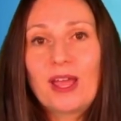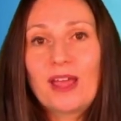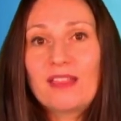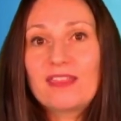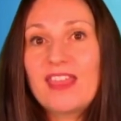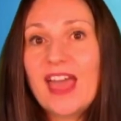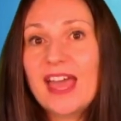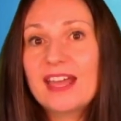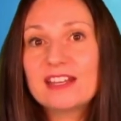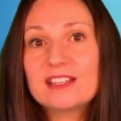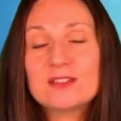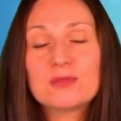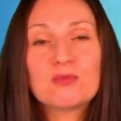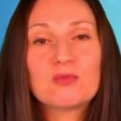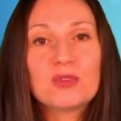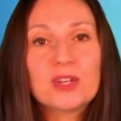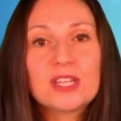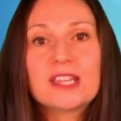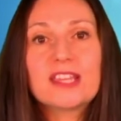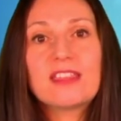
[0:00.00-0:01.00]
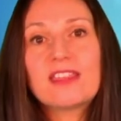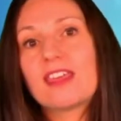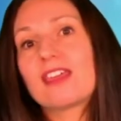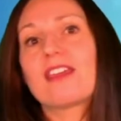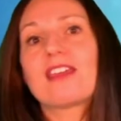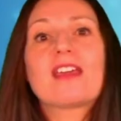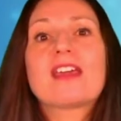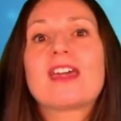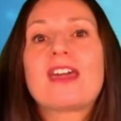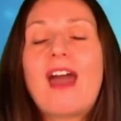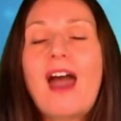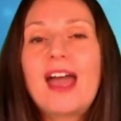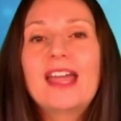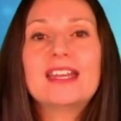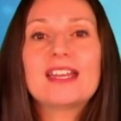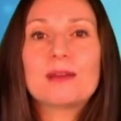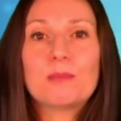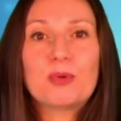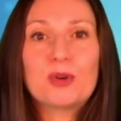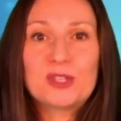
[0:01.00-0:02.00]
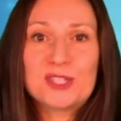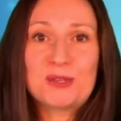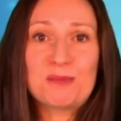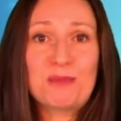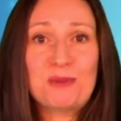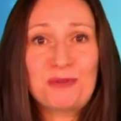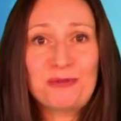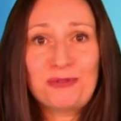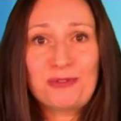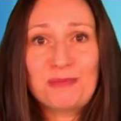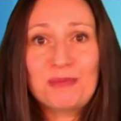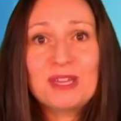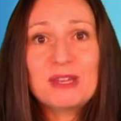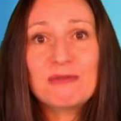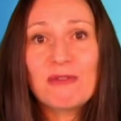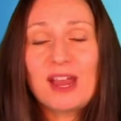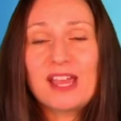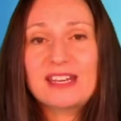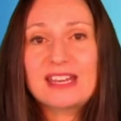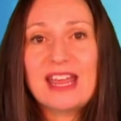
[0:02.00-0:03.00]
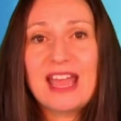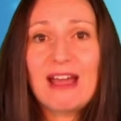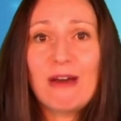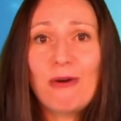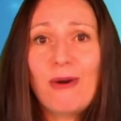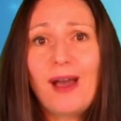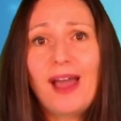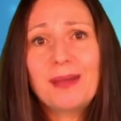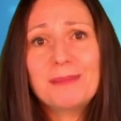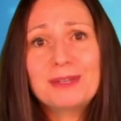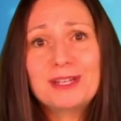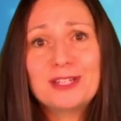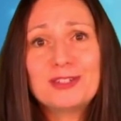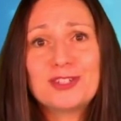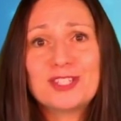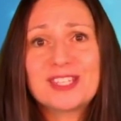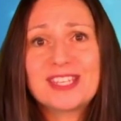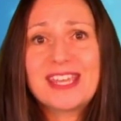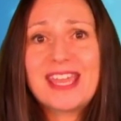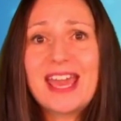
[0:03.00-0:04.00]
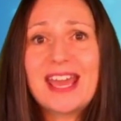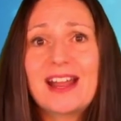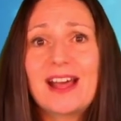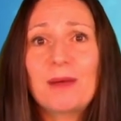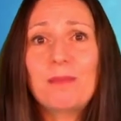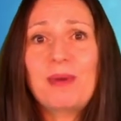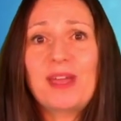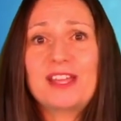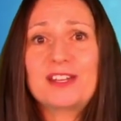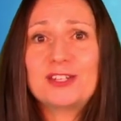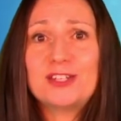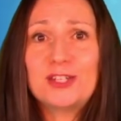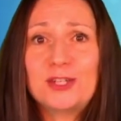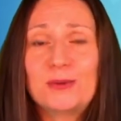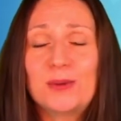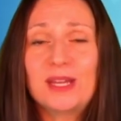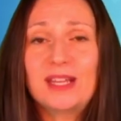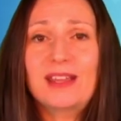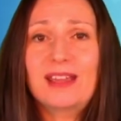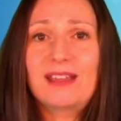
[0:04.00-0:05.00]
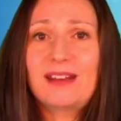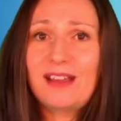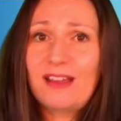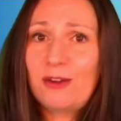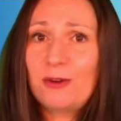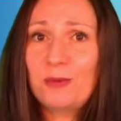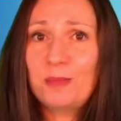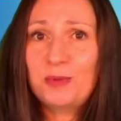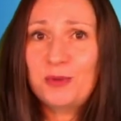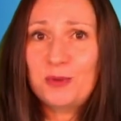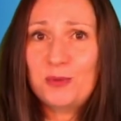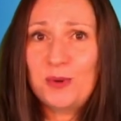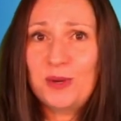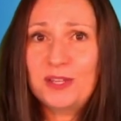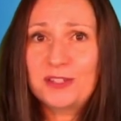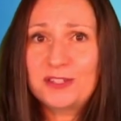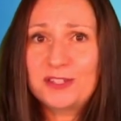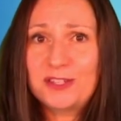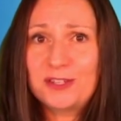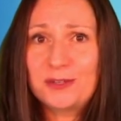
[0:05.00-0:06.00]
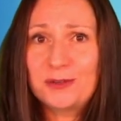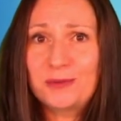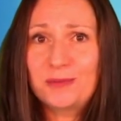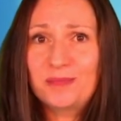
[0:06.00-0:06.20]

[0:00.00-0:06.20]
That is really the guiding principle for me right now. I'm going to just get up and do it, and I hope you will too.